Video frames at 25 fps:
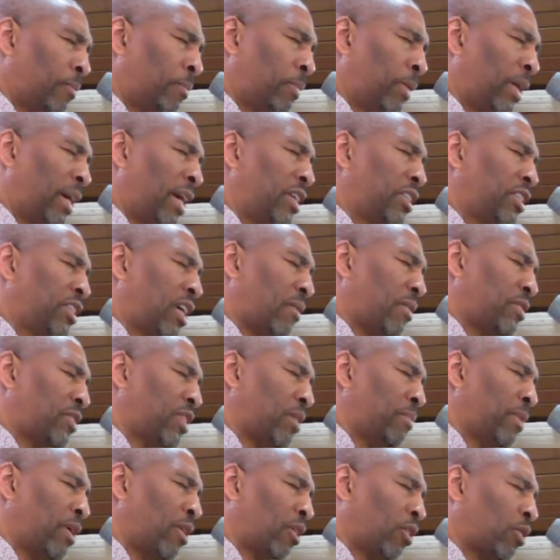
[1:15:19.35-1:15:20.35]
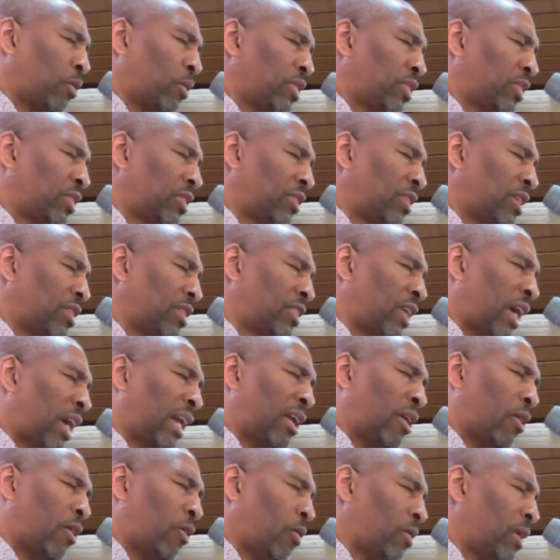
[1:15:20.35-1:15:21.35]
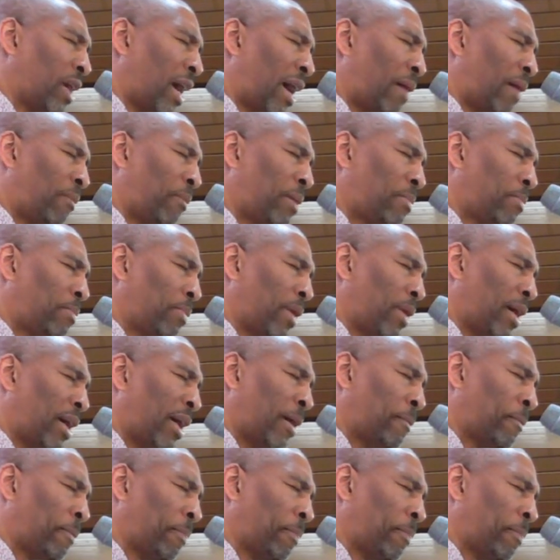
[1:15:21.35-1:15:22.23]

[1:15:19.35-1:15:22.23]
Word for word: Please give us a miracle with Sister j oh God, we pray.